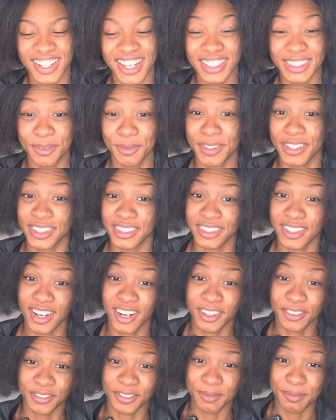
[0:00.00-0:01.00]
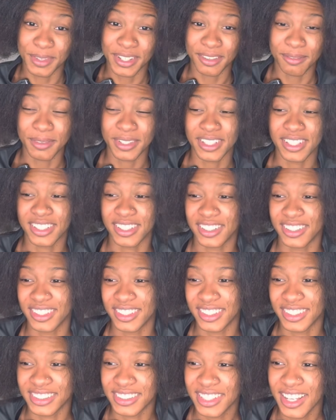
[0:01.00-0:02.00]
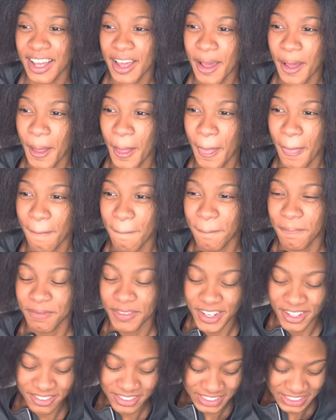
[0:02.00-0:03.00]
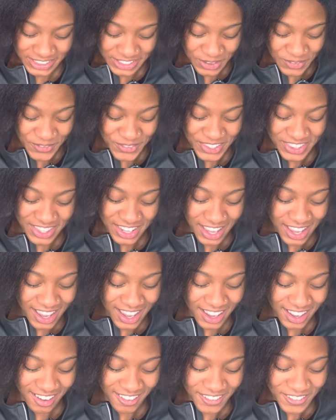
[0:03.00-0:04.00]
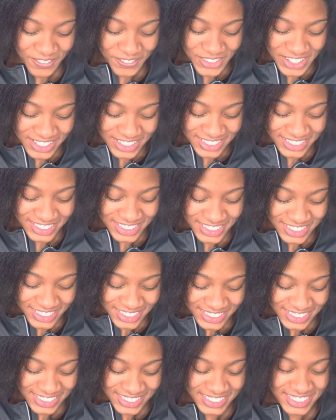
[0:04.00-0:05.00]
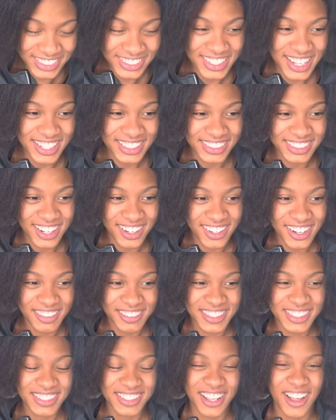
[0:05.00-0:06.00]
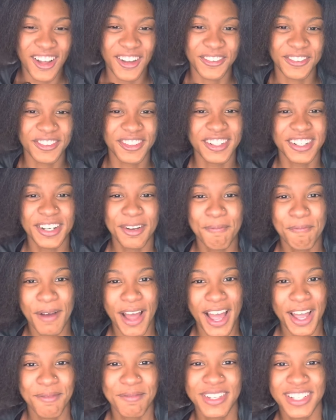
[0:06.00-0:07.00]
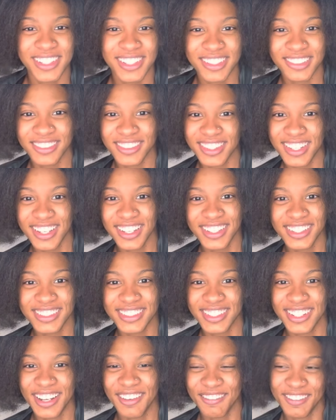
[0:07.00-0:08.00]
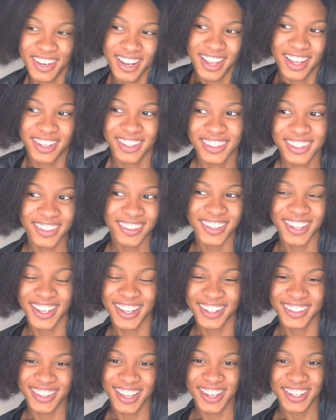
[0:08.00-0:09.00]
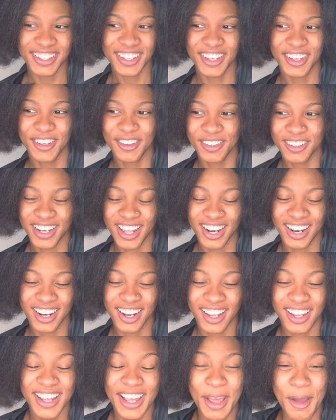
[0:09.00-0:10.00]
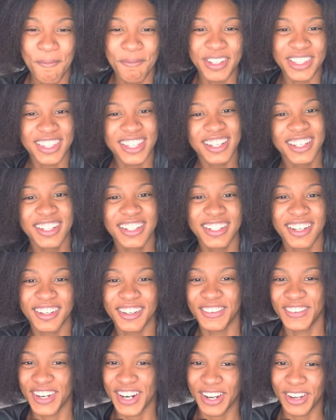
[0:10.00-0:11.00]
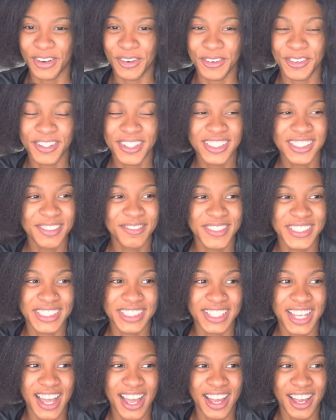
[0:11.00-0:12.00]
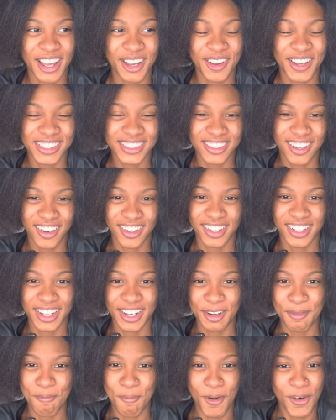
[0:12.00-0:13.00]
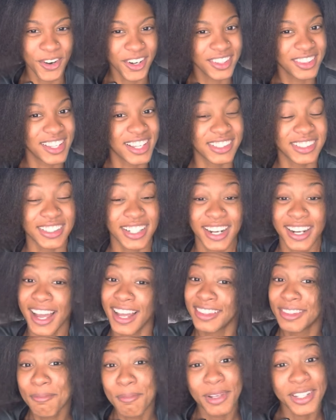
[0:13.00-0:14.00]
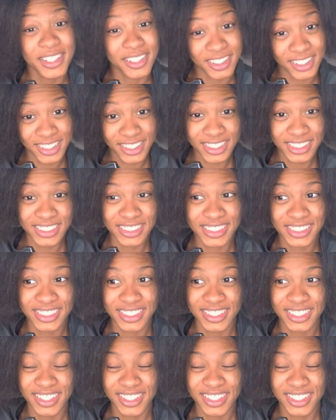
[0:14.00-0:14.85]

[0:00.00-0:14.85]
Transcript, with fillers: that's when it started for me because there was someone that would just they start off just offering to buy me little things and I'm like, okay, thank you, la la la. But then around Christmas time, I started getting more things and I got them Uggs.